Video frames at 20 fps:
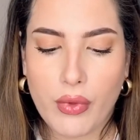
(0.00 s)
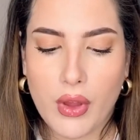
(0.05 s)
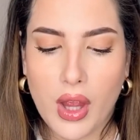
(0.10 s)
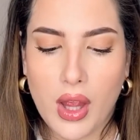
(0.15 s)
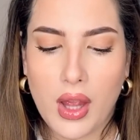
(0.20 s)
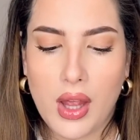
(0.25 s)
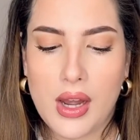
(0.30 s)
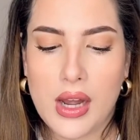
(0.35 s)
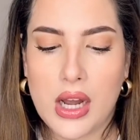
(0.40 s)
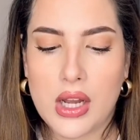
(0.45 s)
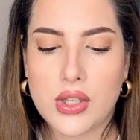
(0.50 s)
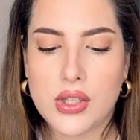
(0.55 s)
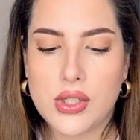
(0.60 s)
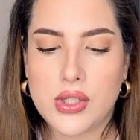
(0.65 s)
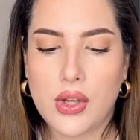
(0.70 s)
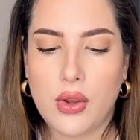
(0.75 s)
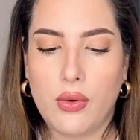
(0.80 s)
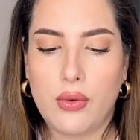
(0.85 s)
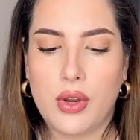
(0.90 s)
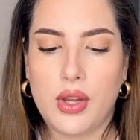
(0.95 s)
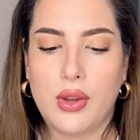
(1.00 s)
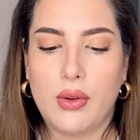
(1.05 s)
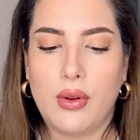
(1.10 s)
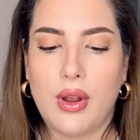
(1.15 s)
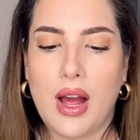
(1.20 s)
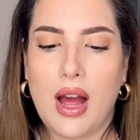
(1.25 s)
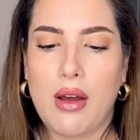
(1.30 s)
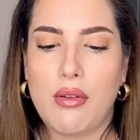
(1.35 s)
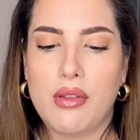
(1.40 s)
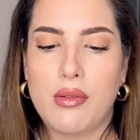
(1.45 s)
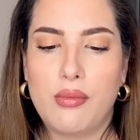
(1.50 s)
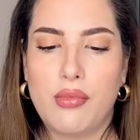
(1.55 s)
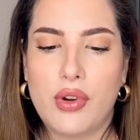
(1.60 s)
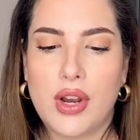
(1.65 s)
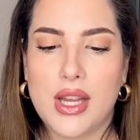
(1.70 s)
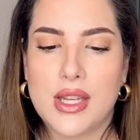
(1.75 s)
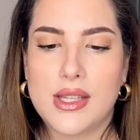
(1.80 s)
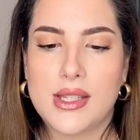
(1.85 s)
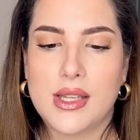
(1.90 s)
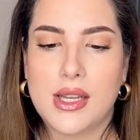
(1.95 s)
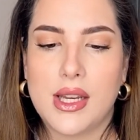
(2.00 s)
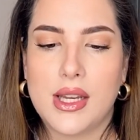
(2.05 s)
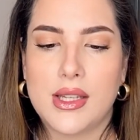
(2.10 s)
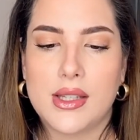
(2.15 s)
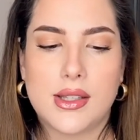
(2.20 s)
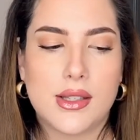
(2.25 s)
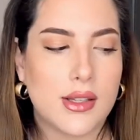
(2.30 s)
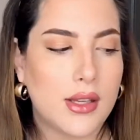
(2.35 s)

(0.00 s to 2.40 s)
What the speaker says: I'll show you how the brush is.